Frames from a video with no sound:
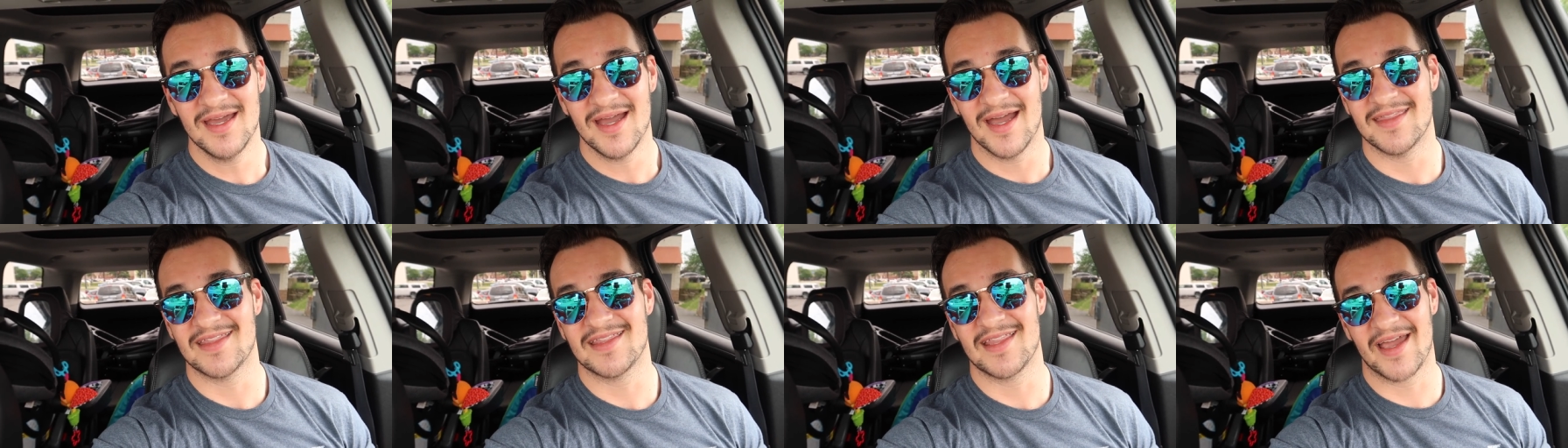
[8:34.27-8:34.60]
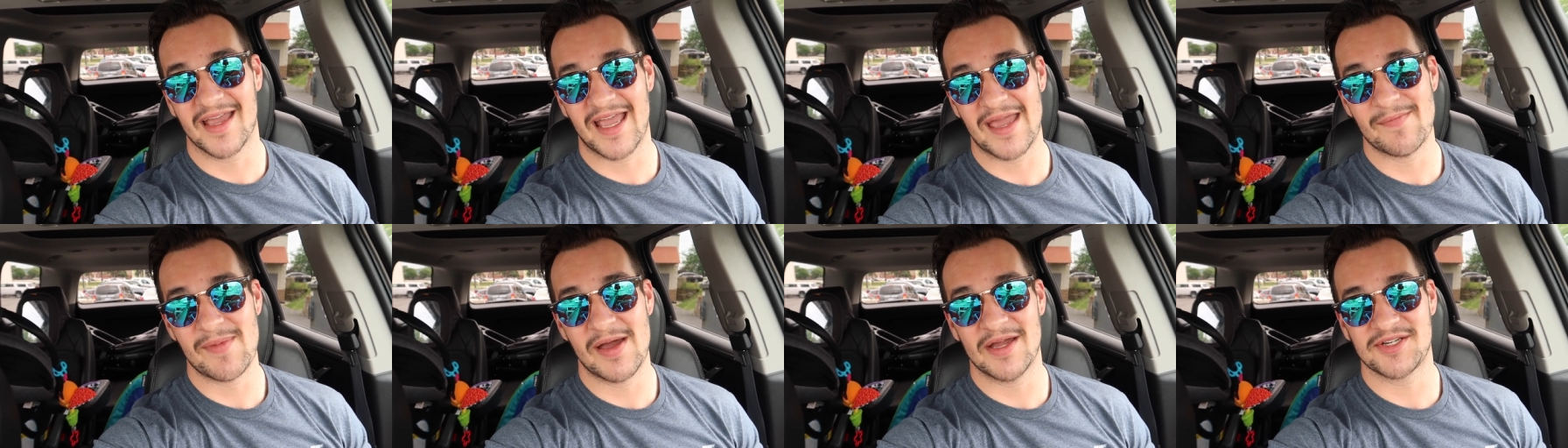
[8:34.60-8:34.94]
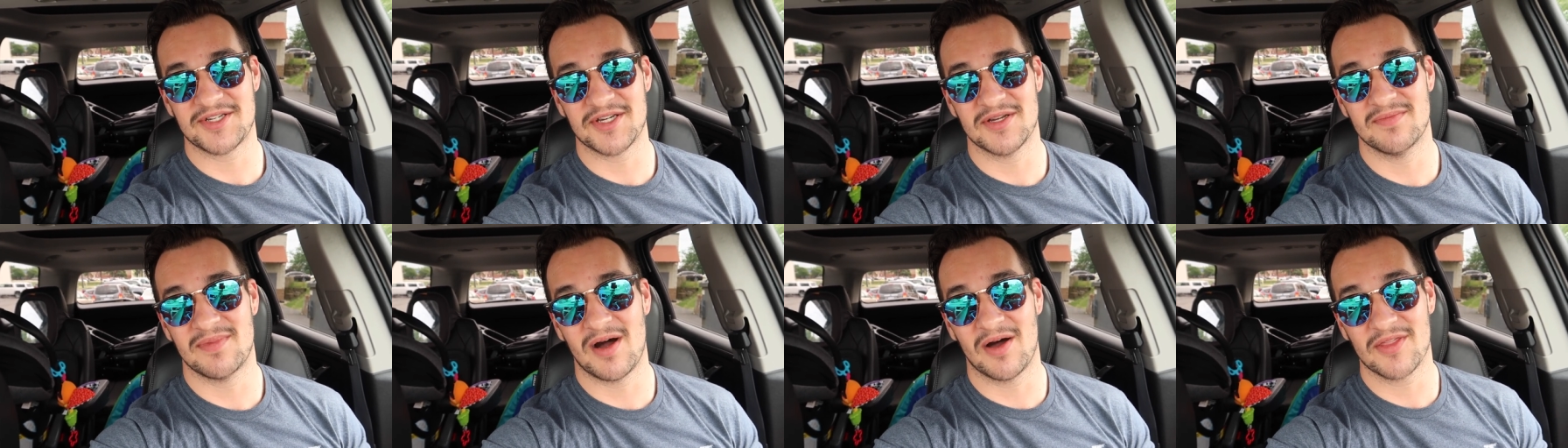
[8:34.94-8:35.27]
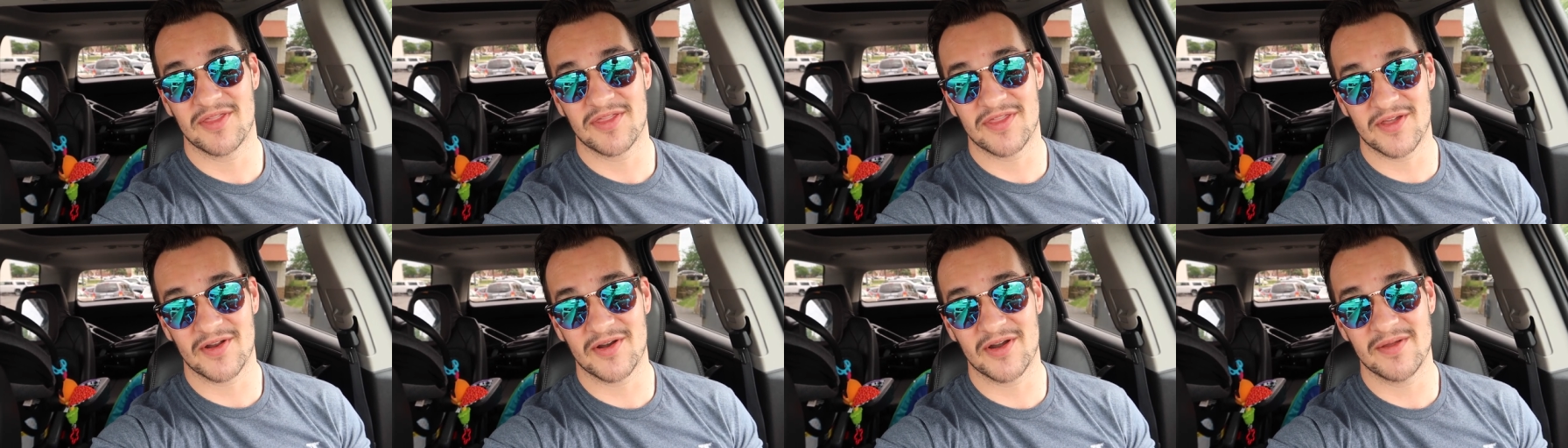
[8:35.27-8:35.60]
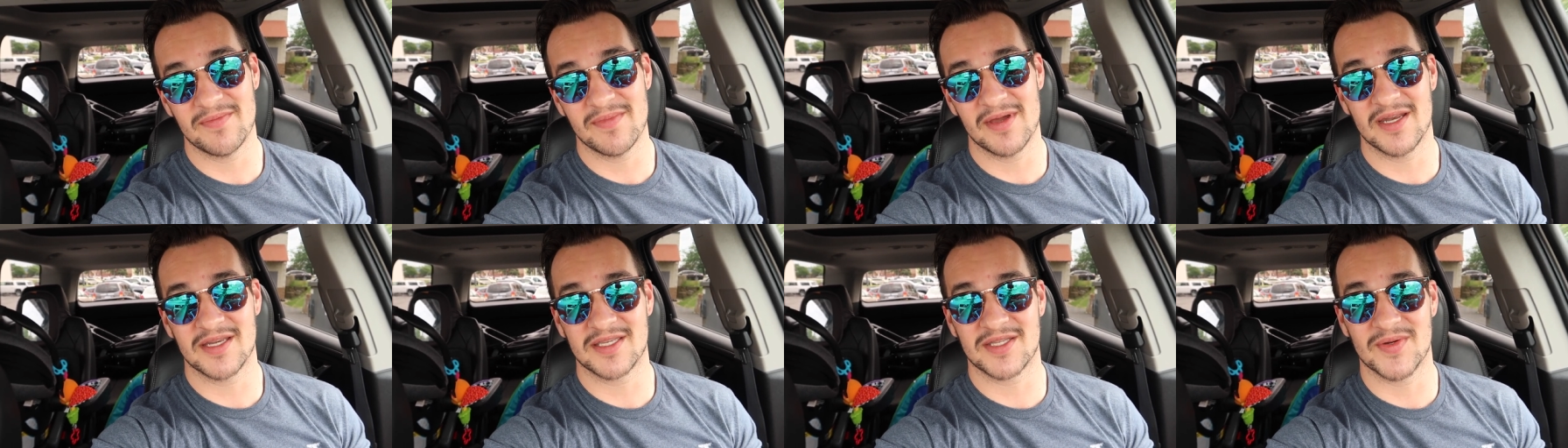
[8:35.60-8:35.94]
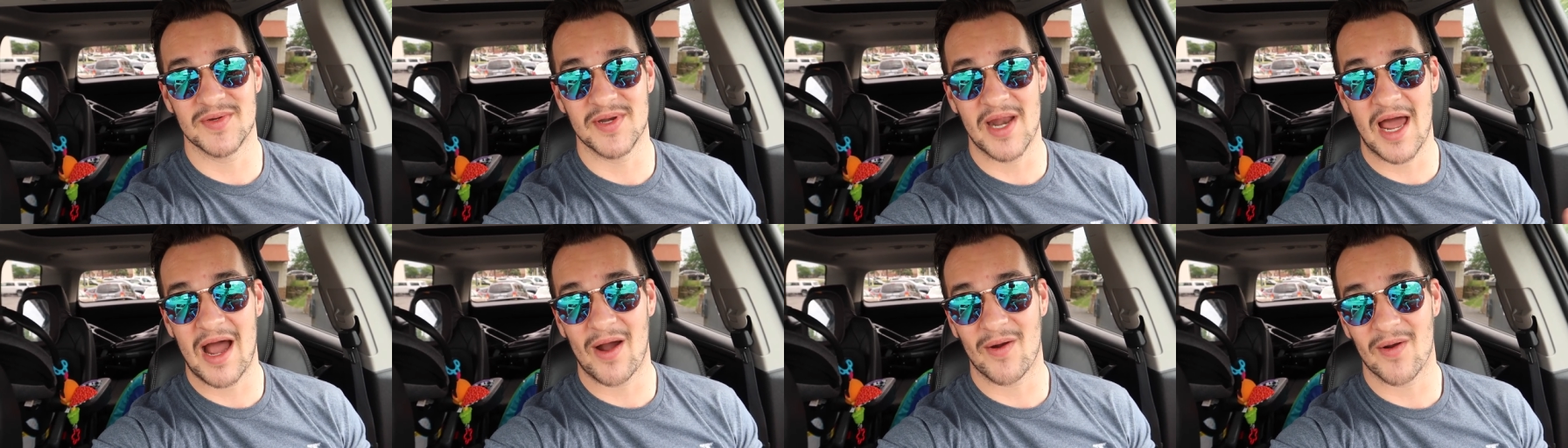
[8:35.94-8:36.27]
And then like I mentioned, about 30 minutes
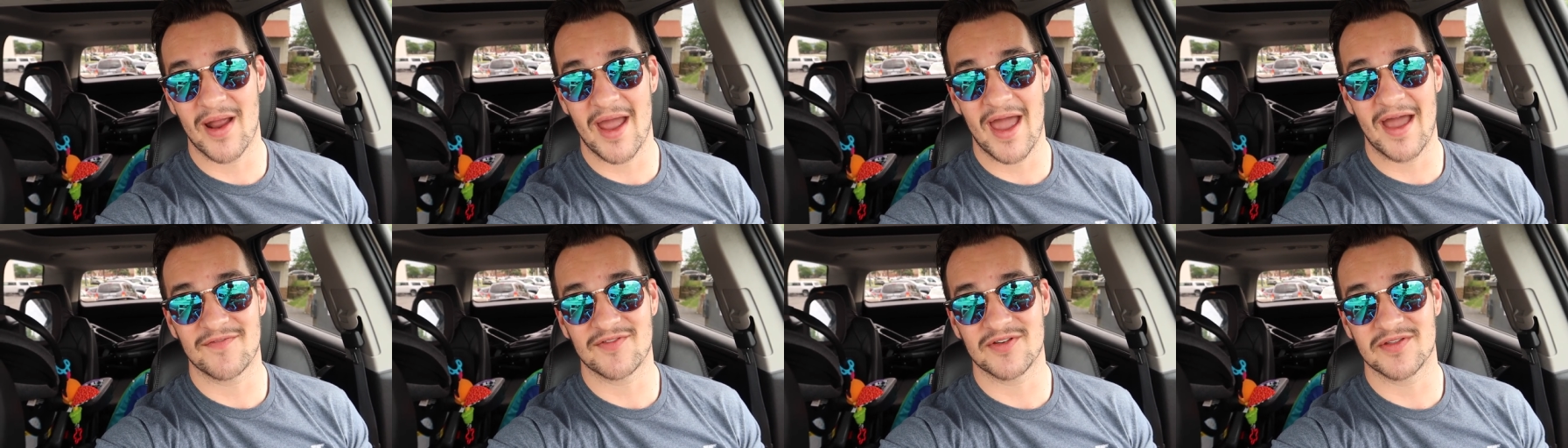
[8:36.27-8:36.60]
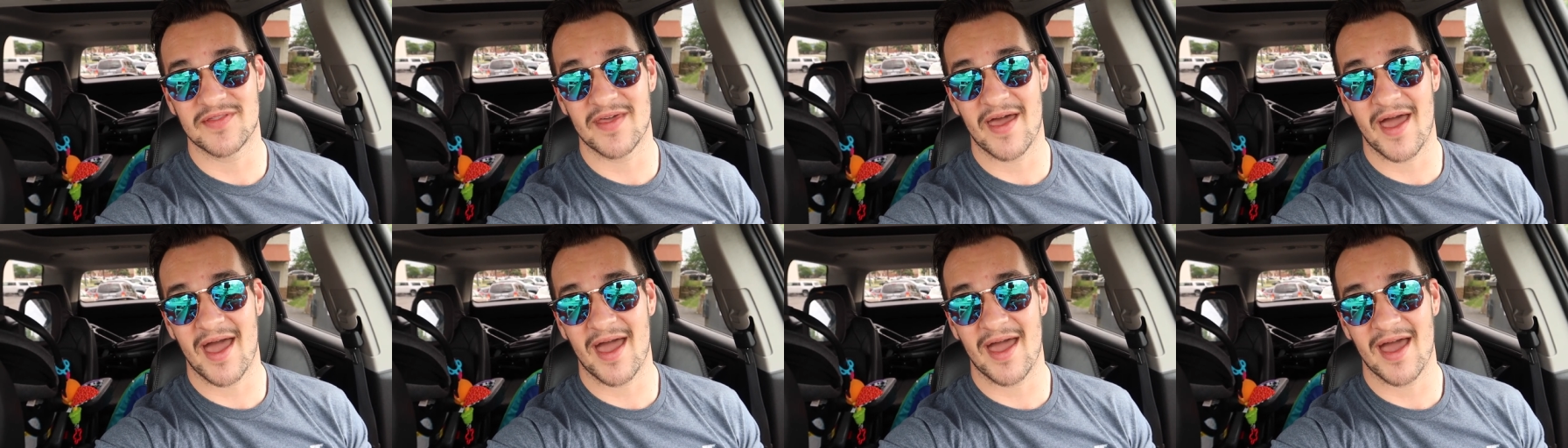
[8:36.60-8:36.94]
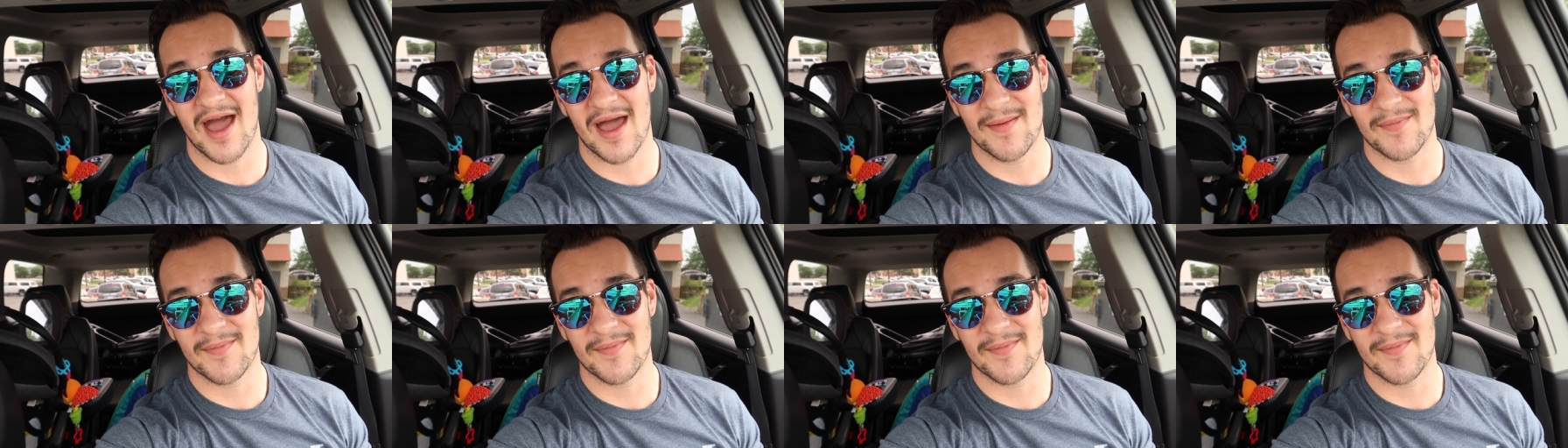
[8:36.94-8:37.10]
to an hour after that, that,